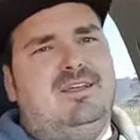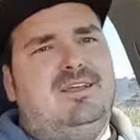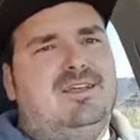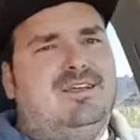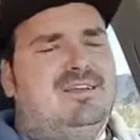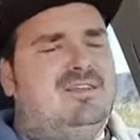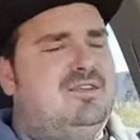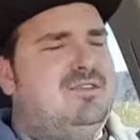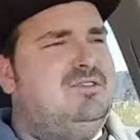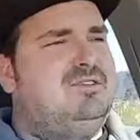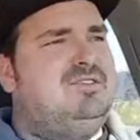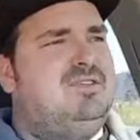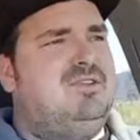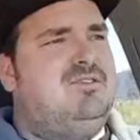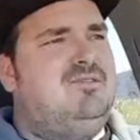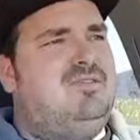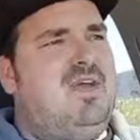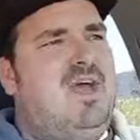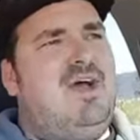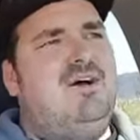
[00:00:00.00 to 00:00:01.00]
It's
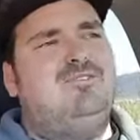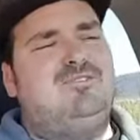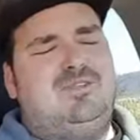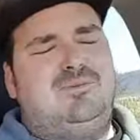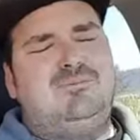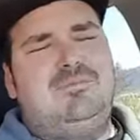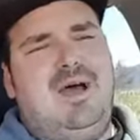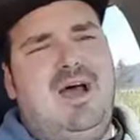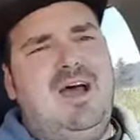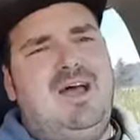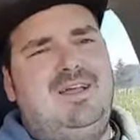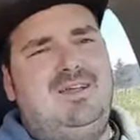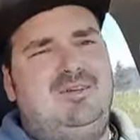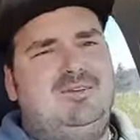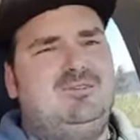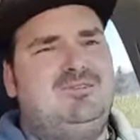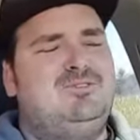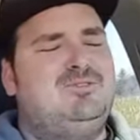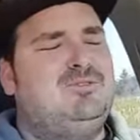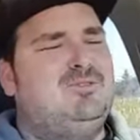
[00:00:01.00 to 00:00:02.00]
1,000
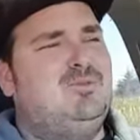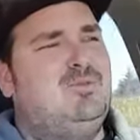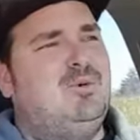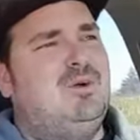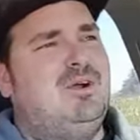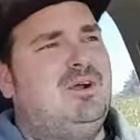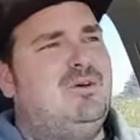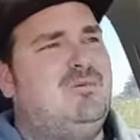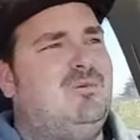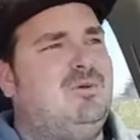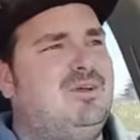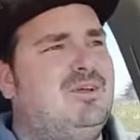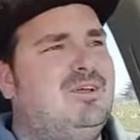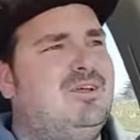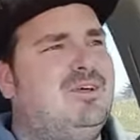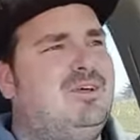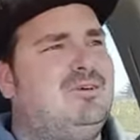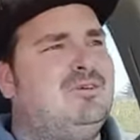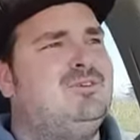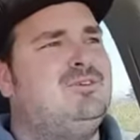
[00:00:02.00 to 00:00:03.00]
miles from where I want to go.